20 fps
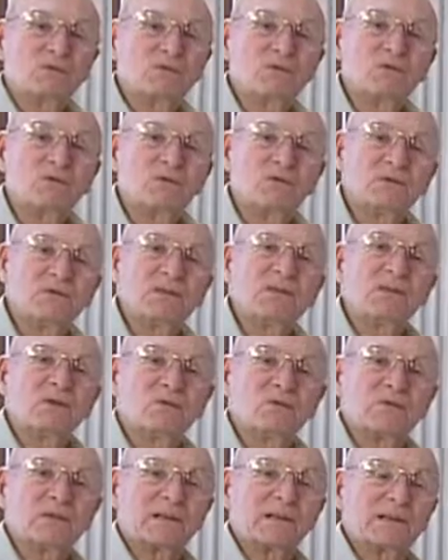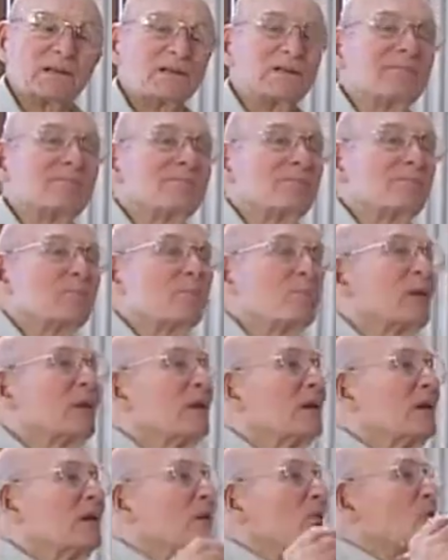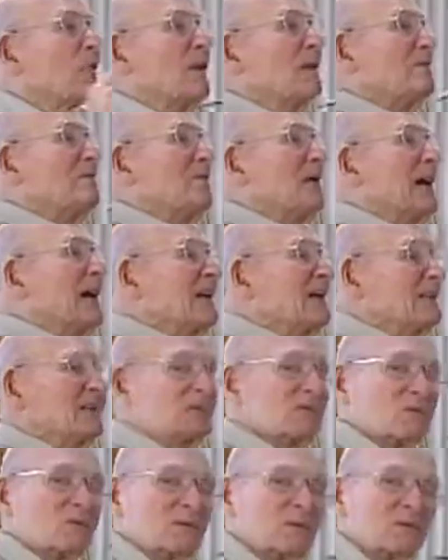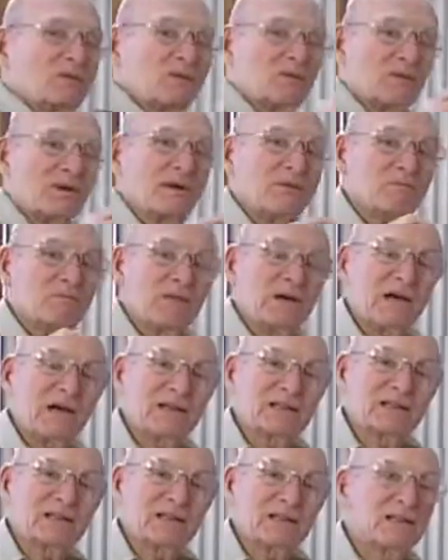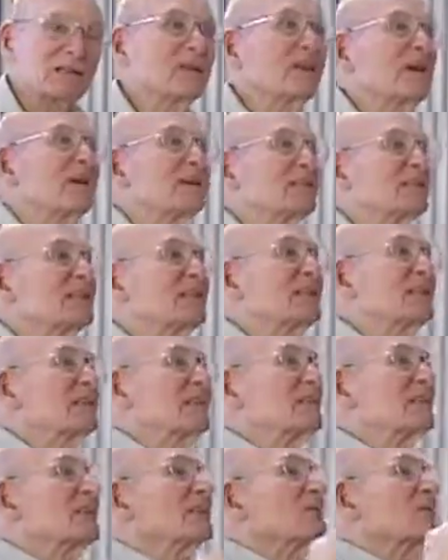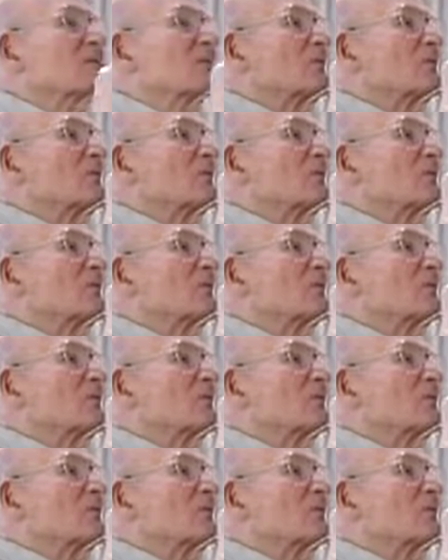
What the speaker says: to deal with it. Now, one great master that does this